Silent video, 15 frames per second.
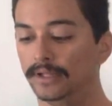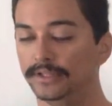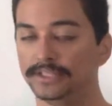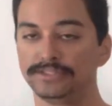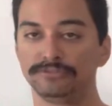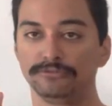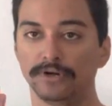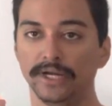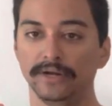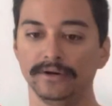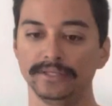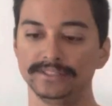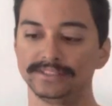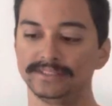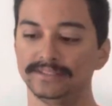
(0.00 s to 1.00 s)
this
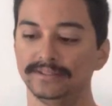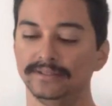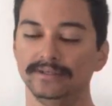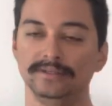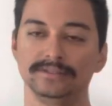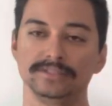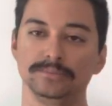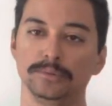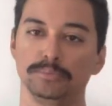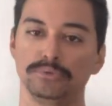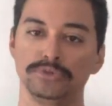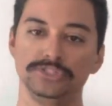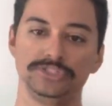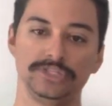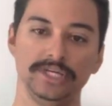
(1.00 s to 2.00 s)
fragrance some
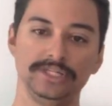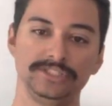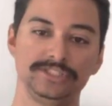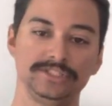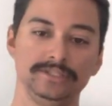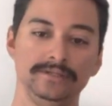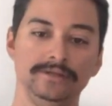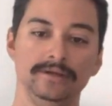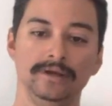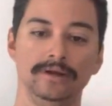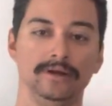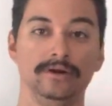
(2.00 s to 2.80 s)
appreciation,